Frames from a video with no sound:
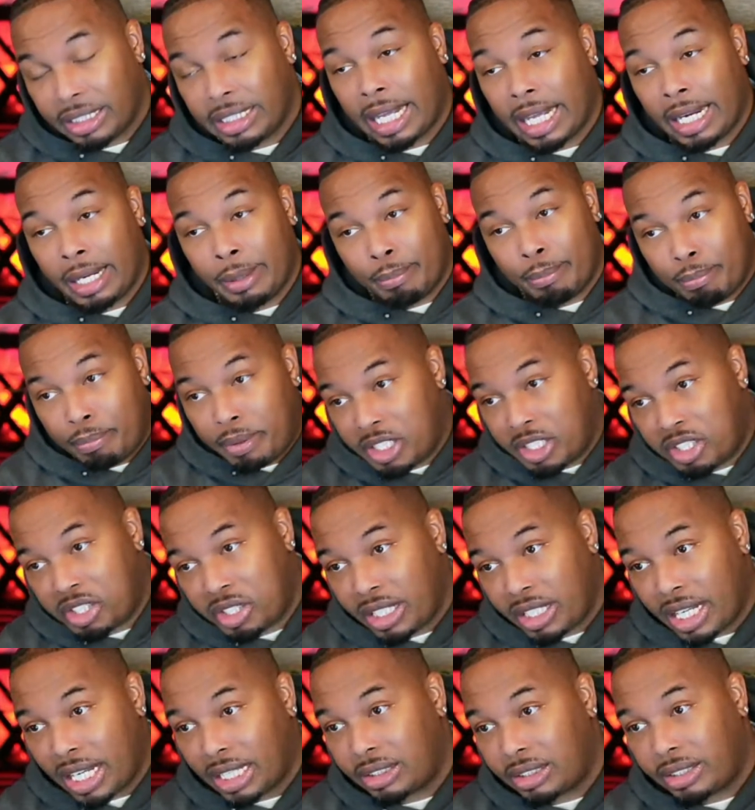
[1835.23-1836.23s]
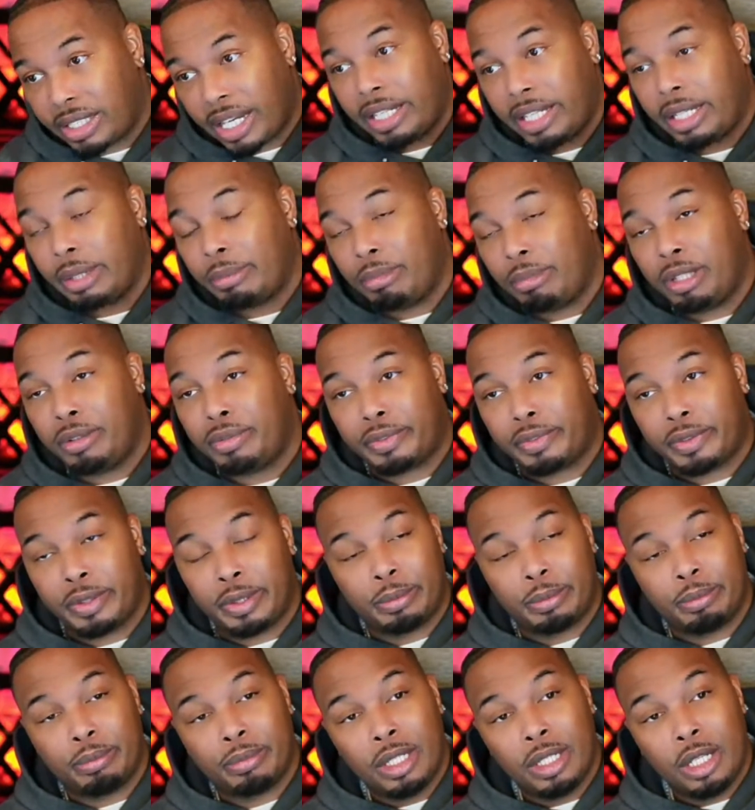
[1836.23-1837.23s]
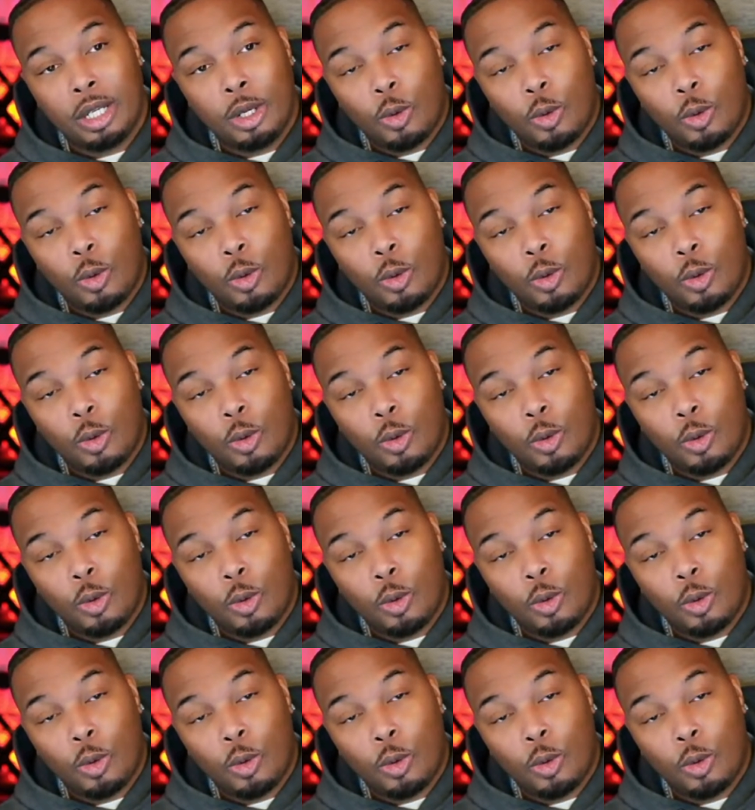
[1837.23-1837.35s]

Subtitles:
That ambition has taken me from